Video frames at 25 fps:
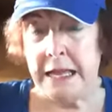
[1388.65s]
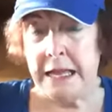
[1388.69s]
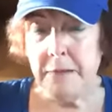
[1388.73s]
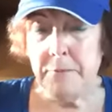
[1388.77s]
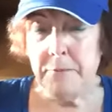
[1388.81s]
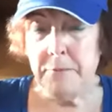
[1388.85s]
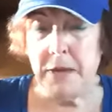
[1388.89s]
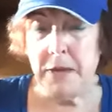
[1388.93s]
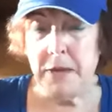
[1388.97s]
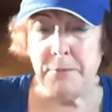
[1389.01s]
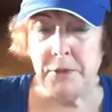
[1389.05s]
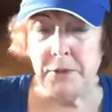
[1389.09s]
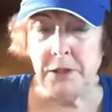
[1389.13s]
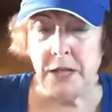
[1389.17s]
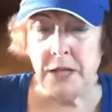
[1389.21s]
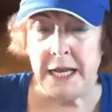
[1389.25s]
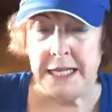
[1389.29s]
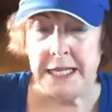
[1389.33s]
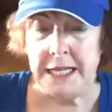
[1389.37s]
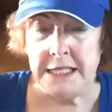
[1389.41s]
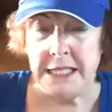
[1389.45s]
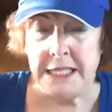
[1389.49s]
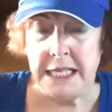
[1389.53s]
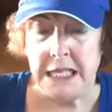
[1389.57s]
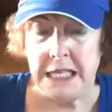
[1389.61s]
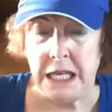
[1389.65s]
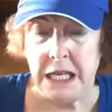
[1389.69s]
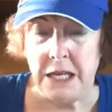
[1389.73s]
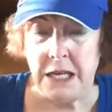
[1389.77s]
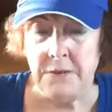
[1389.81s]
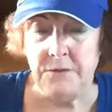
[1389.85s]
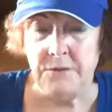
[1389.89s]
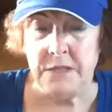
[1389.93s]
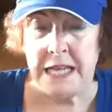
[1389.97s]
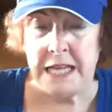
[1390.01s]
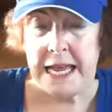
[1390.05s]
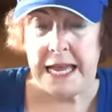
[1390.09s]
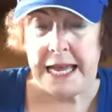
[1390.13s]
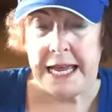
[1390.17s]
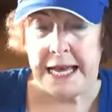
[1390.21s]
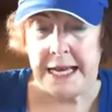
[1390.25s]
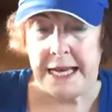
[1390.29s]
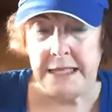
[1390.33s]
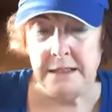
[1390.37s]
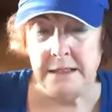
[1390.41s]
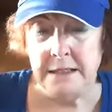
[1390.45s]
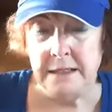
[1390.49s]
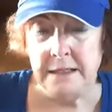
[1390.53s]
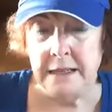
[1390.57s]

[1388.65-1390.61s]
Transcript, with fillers: people like to give dad